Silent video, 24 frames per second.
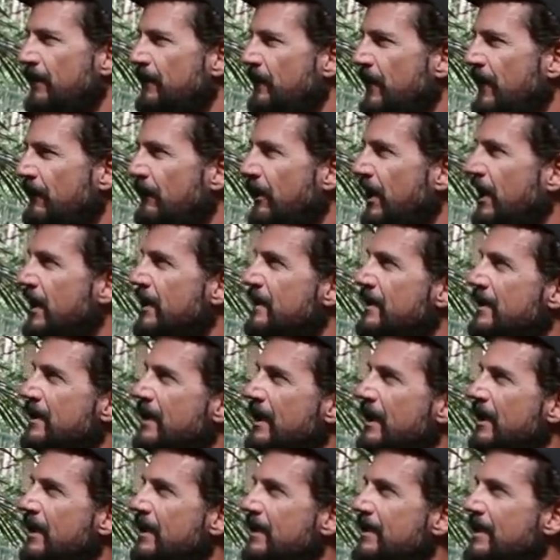if they can
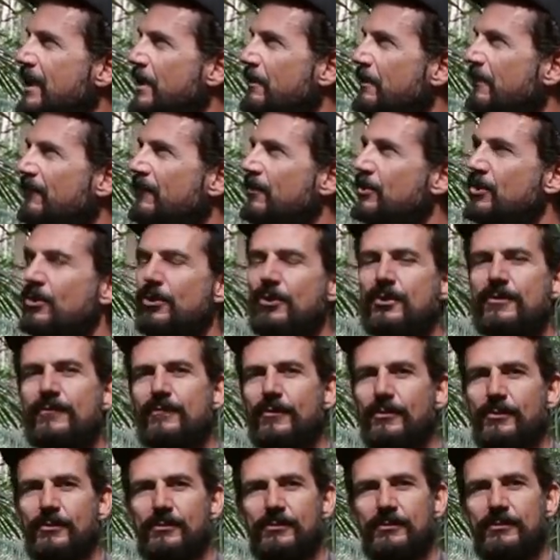see that some of it's
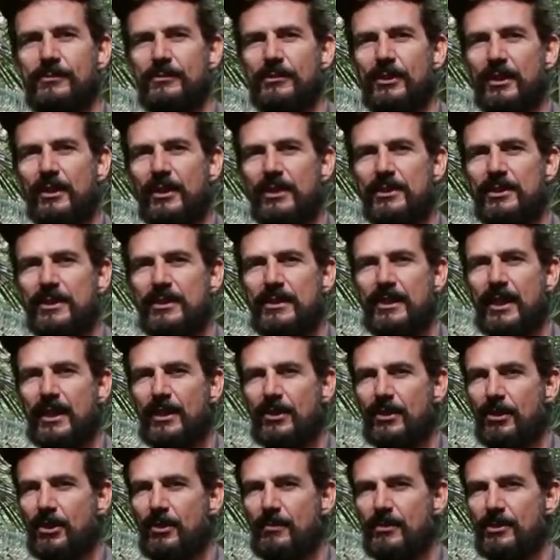useful. You know, that's just how
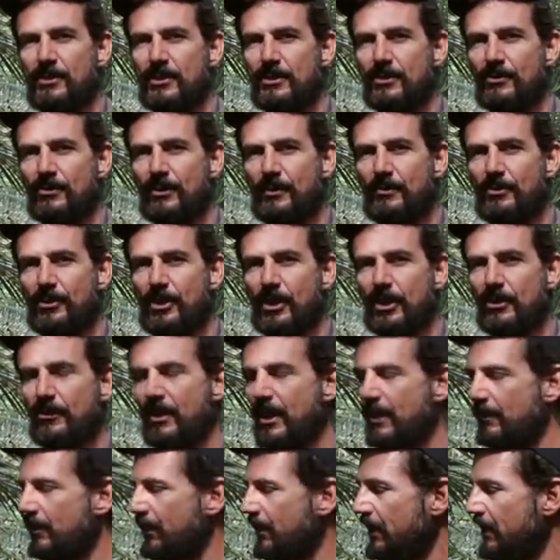humans are sort of
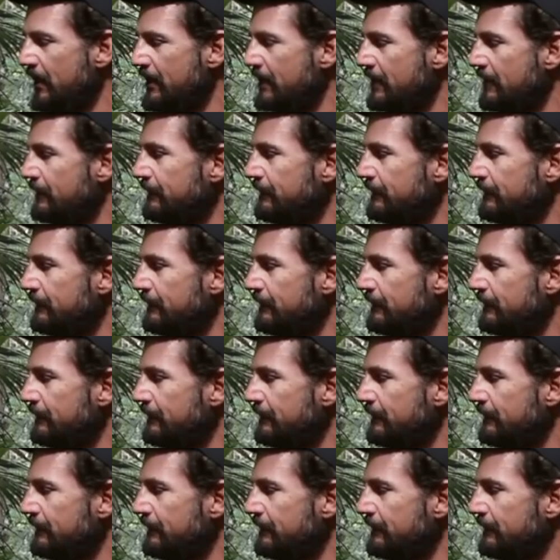programmed, I guess.